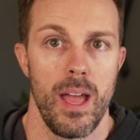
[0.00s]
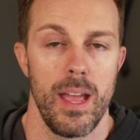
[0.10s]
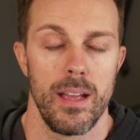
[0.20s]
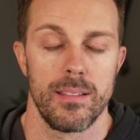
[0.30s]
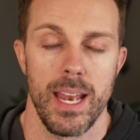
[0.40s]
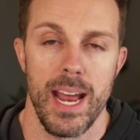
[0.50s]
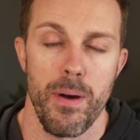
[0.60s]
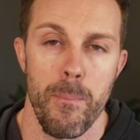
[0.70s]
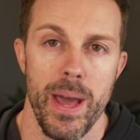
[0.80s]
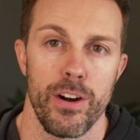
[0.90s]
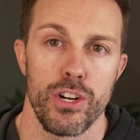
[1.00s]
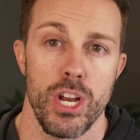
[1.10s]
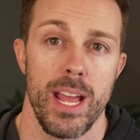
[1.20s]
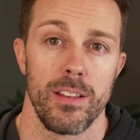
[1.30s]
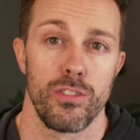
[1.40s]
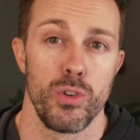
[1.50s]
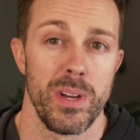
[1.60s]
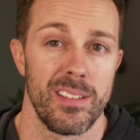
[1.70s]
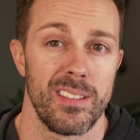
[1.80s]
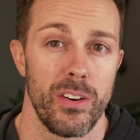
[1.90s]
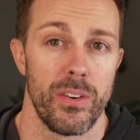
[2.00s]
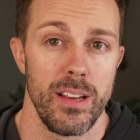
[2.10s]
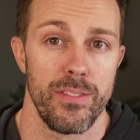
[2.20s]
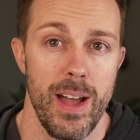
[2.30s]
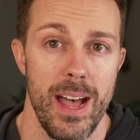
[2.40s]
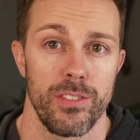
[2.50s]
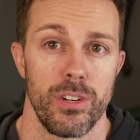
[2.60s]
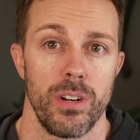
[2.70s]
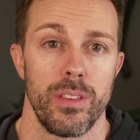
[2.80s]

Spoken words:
is going to have a better chance to accelerate faster